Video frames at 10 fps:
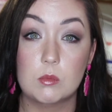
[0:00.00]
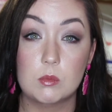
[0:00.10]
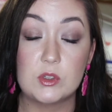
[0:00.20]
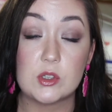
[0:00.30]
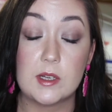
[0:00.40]

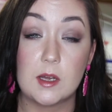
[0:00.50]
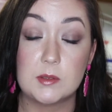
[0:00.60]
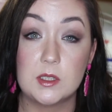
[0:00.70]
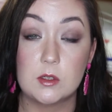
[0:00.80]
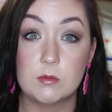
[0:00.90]
Which I
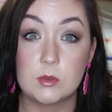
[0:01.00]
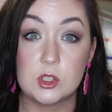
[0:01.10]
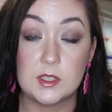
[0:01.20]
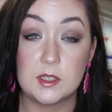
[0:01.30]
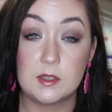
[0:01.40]
absolutely love,
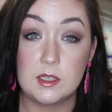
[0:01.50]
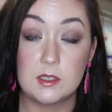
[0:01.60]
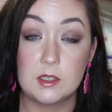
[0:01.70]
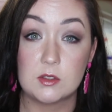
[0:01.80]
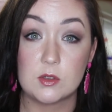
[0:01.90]
which is the
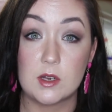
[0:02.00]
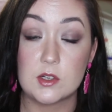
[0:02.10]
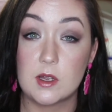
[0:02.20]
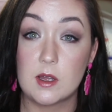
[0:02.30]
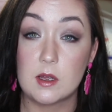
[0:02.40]

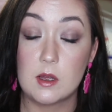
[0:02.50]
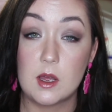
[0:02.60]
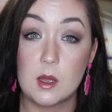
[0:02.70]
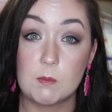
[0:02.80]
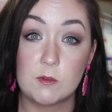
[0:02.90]

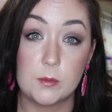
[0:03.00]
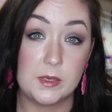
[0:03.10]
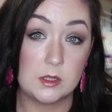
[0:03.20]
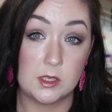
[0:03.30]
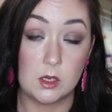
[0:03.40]
Neostrata
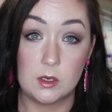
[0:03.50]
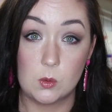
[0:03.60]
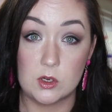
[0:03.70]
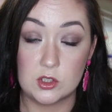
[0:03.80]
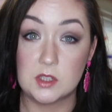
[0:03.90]
Foaming Glycolic
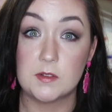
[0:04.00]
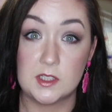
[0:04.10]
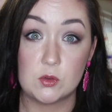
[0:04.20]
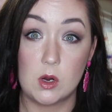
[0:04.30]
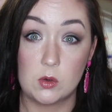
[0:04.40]
Wash. It's a very
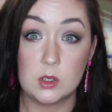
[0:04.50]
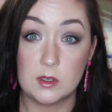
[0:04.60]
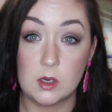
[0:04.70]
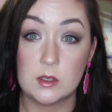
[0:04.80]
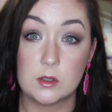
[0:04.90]
strong
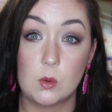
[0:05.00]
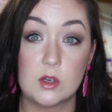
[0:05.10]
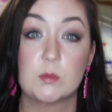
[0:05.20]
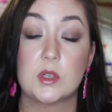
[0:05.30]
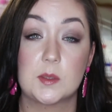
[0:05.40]
glycolic
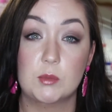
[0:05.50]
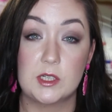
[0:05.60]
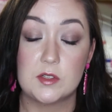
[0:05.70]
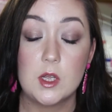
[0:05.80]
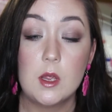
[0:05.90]
wash, but it's
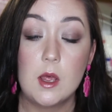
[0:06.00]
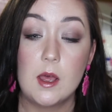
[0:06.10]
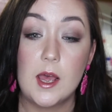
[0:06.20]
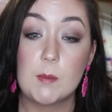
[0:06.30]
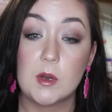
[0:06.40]
brilliant.
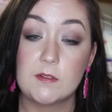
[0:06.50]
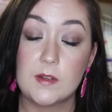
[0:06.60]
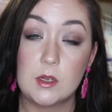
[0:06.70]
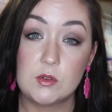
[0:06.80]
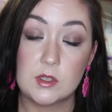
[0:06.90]
I
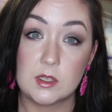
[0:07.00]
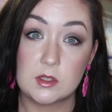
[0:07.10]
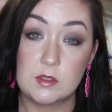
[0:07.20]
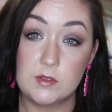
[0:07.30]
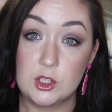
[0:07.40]
found
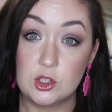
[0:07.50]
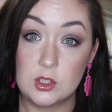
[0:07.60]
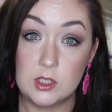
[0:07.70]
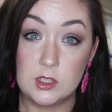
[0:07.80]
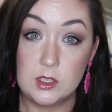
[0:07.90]
that the
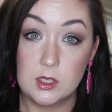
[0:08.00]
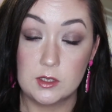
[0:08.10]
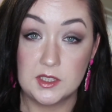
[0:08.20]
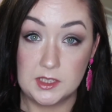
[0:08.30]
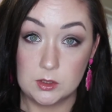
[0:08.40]
Vichy
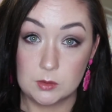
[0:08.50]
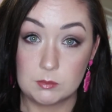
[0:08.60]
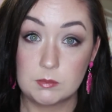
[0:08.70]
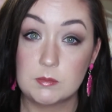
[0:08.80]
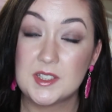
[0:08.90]

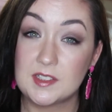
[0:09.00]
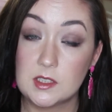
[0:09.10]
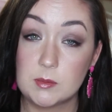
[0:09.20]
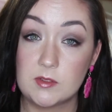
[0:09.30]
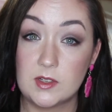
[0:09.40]
serum
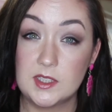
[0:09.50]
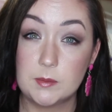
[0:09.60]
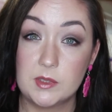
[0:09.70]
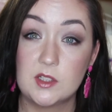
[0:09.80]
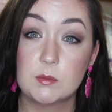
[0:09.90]
stings my face
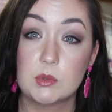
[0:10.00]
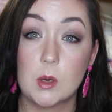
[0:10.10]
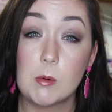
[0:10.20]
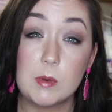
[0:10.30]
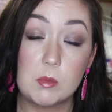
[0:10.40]
a bit,
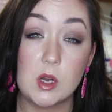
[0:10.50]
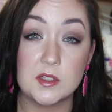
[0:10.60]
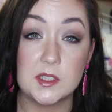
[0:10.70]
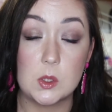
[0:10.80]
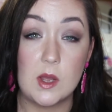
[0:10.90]
probably
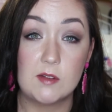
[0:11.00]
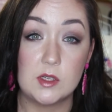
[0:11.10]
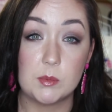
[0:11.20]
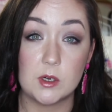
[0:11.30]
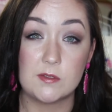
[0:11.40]
because it's so
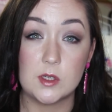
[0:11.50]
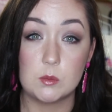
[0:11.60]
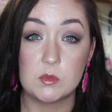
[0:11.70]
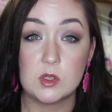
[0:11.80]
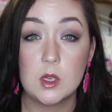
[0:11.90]
heavily
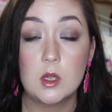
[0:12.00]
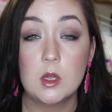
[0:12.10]
perfumed.